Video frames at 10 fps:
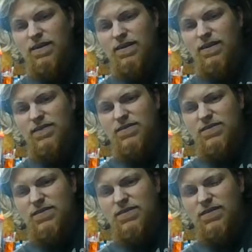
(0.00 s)

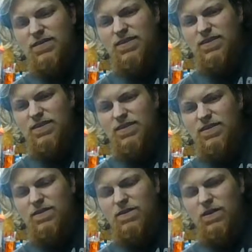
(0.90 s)
is
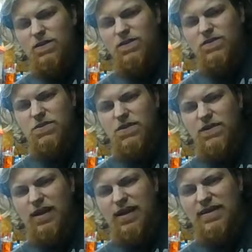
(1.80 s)
hold on to
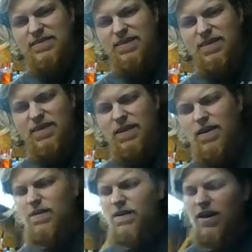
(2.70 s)
our gods and
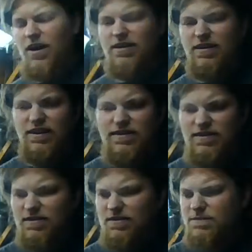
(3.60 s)
our god and
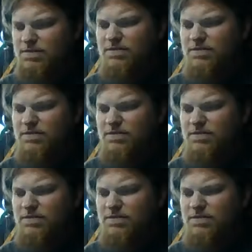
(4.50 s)
guns.